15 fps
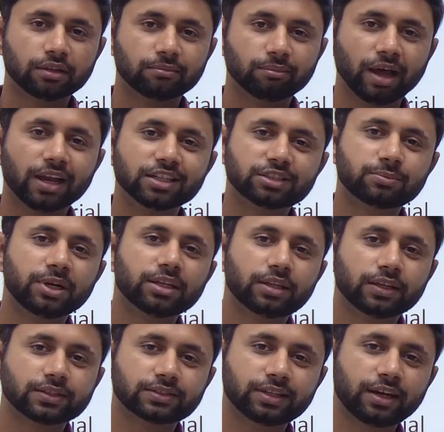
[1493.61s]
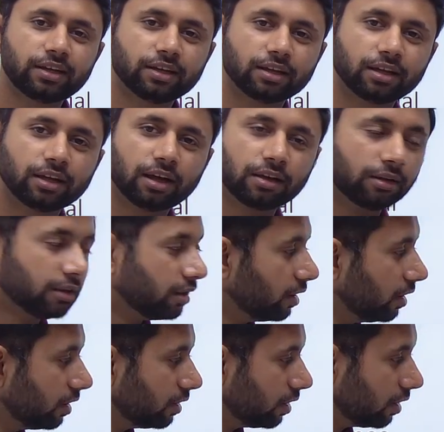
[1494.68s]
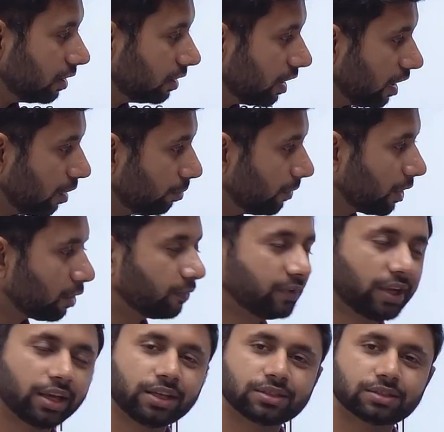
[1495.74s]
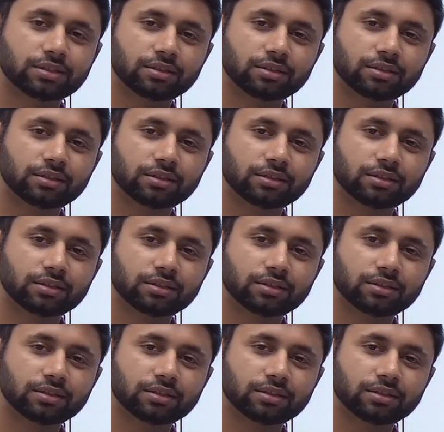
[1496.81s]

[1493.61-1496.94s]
Management thinks that the number of days